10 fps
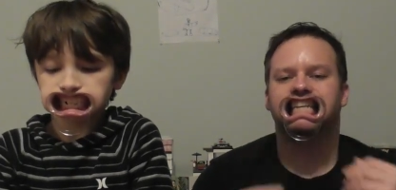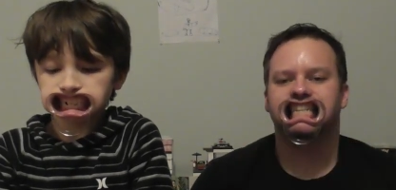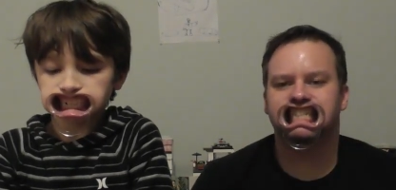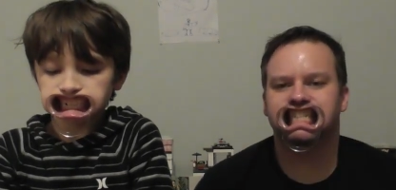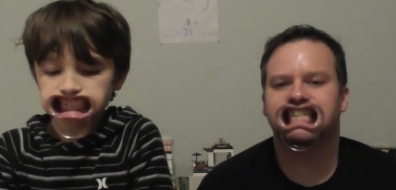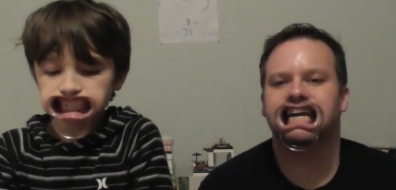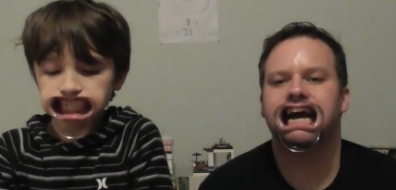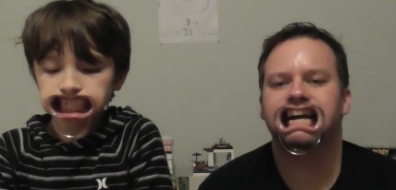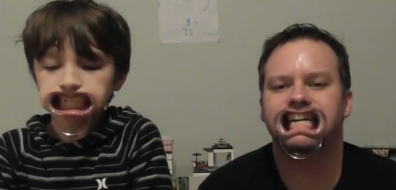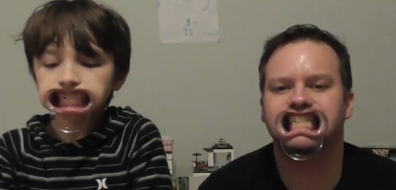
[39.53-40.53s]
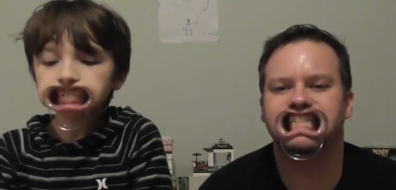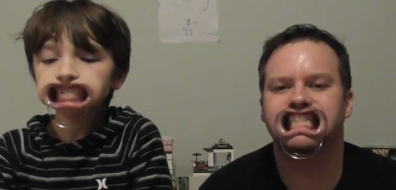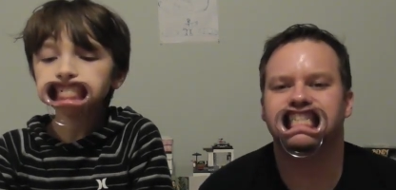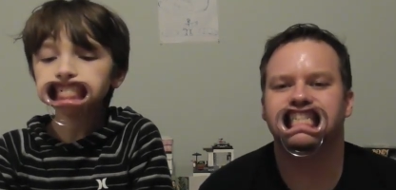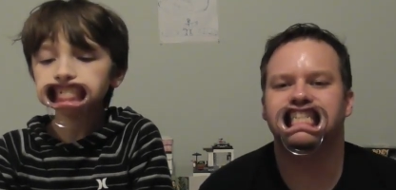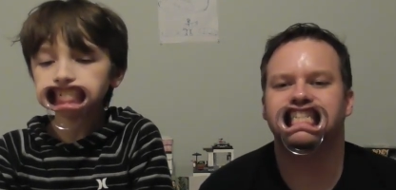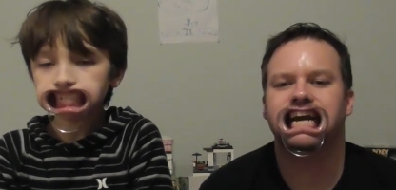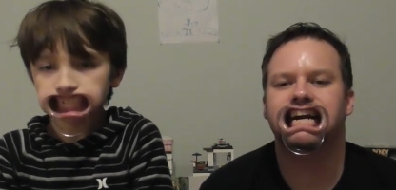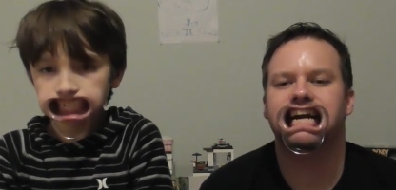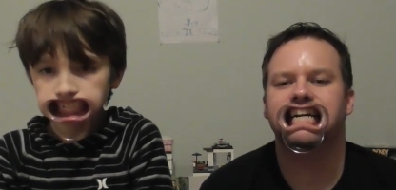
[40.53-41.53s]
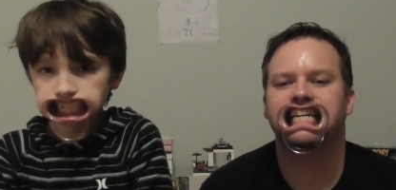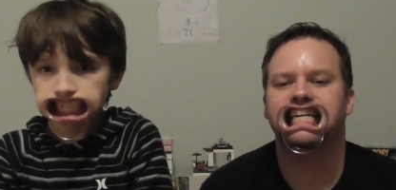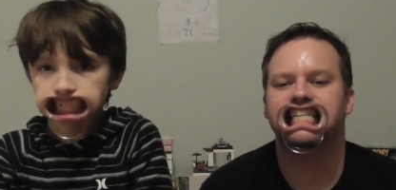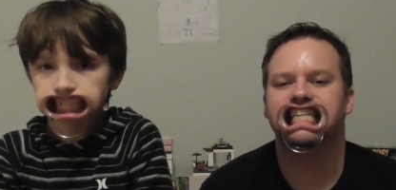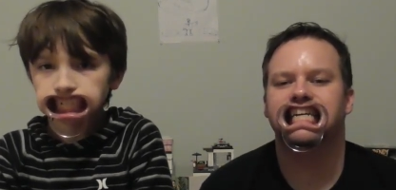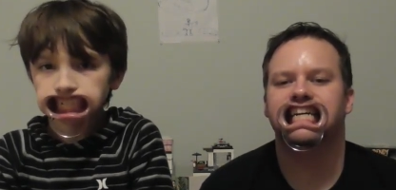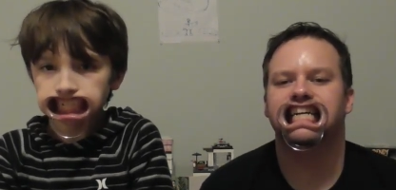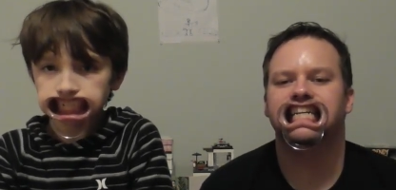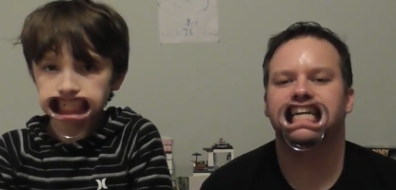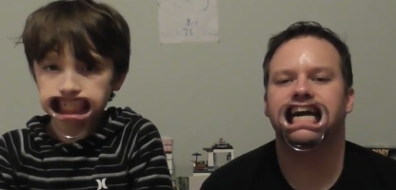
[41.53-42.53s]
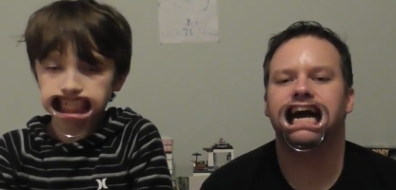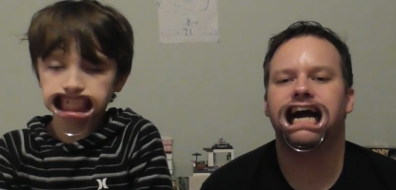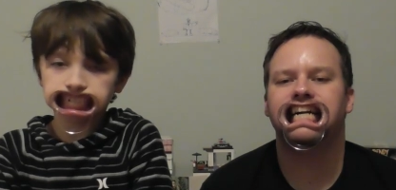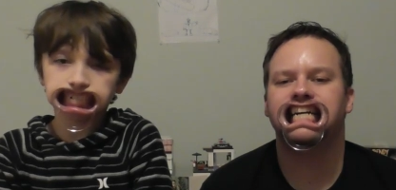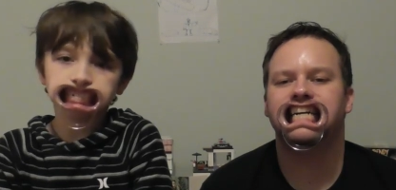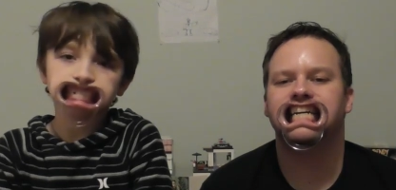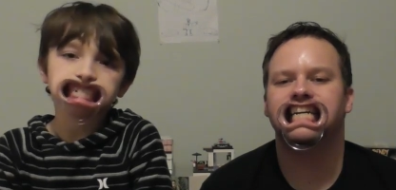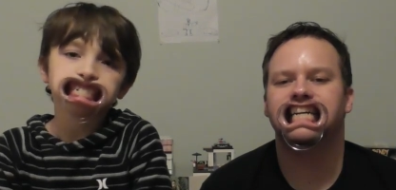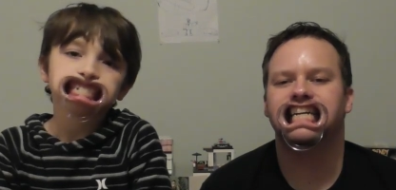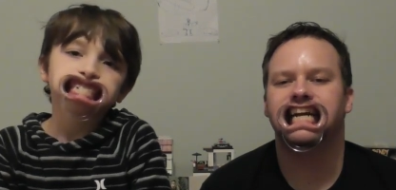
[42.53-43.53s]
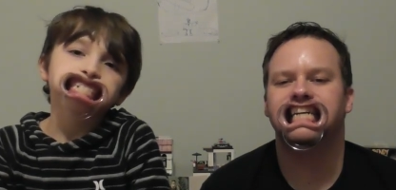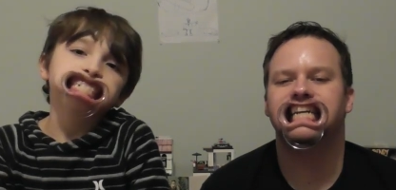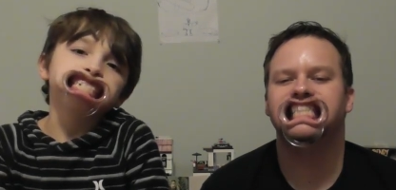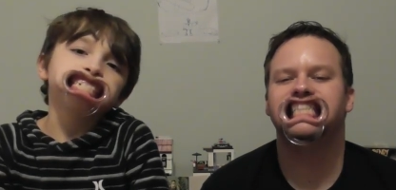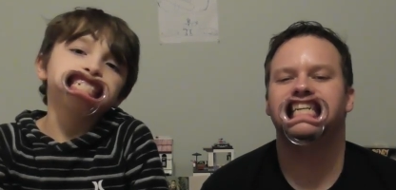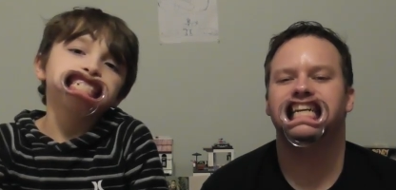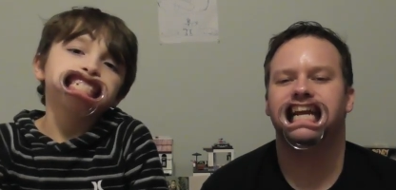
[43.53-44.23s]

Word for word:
Speaker 1: It's just kind of like you talk like this. Uh, it's kind of hard to enunciate